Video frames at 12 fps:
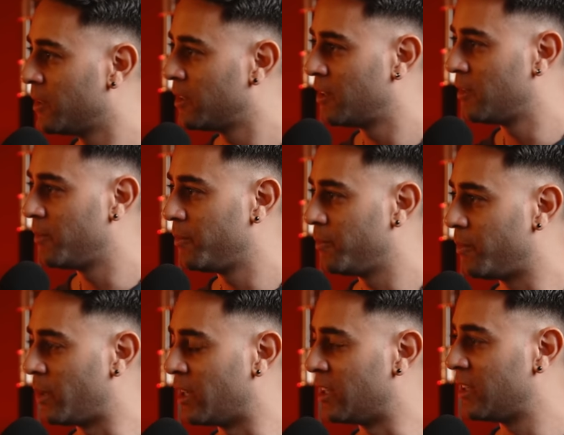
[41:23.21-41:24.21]
Yeah.
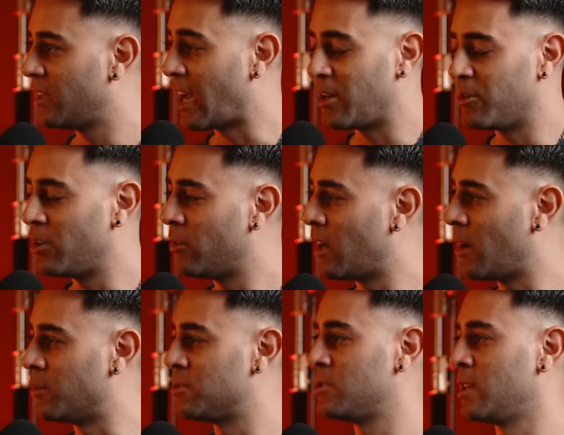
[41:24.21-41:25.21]
But I don't know how
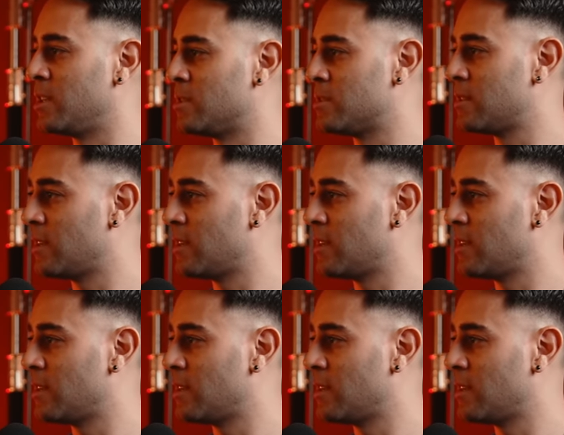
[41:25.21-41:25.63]
it's changed. I